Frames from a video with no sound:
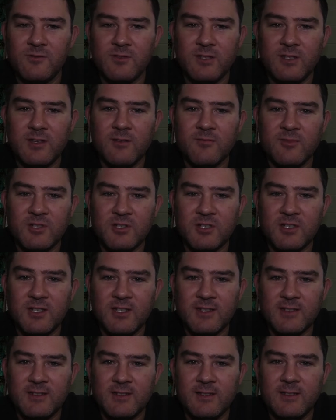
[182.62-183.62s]
the temperature
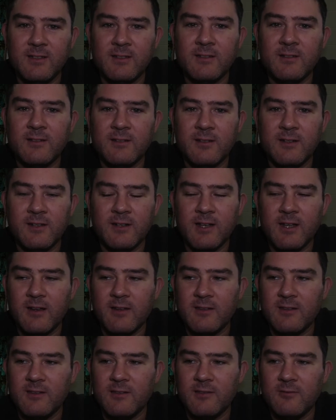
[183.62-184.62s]
testing done out
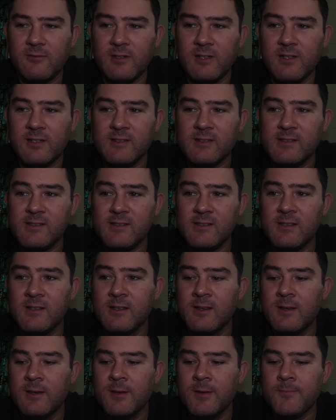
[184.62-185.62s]
of the US,
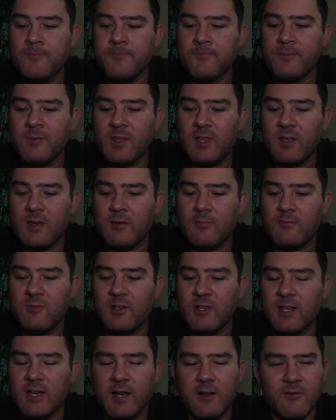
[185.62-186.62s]
I
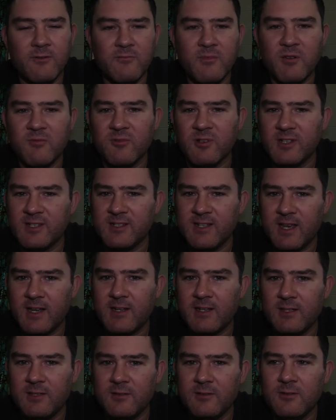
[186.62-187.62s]
can't remember
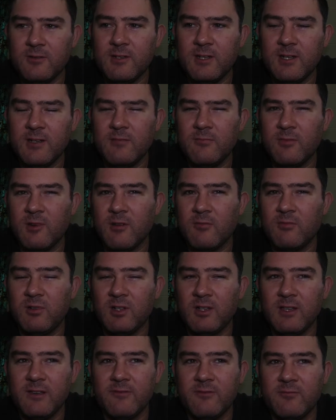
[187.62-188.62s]
exactly who did it, but I
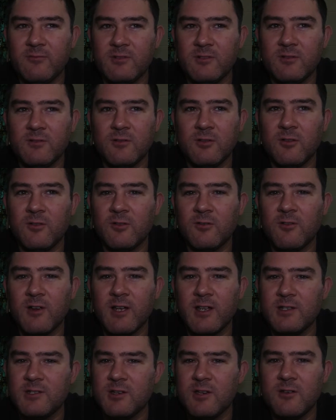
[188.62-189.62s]
believe it was on long
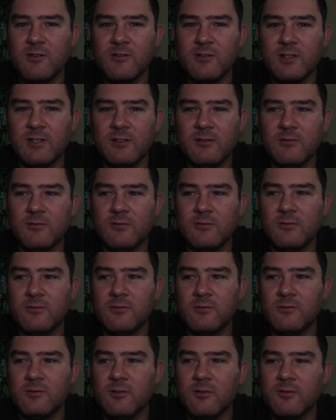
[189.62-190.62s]
range only
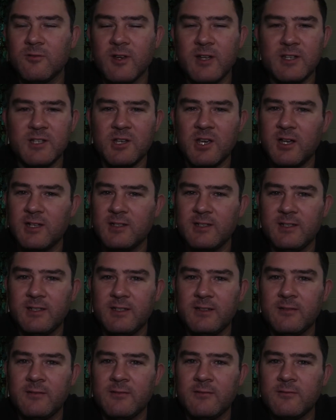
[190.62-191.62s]
or long range
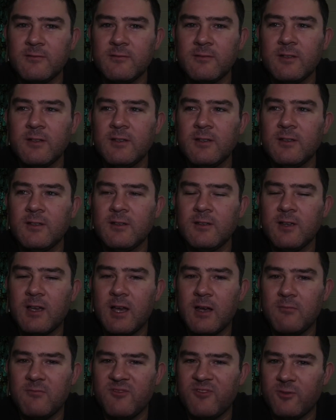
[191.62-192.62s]
hunting
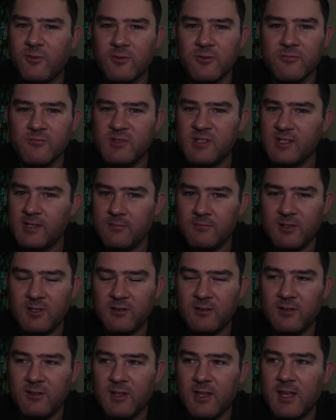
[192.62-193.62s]
forums, something
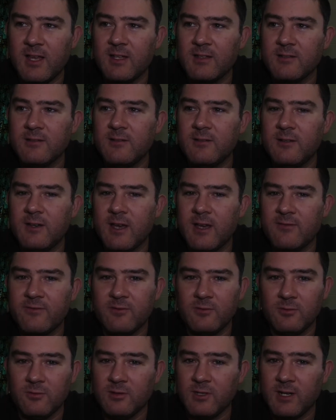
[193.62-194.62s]
like that. You'd have
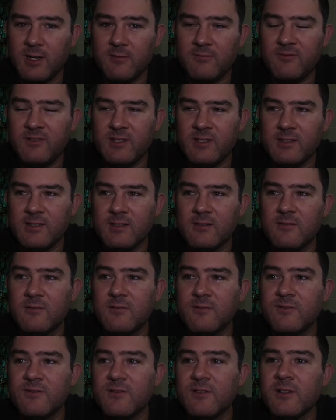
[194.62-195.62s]
to look it up for
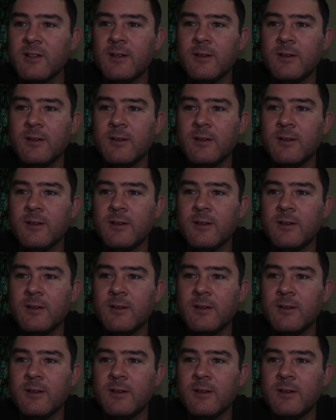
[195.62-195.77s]
yourself.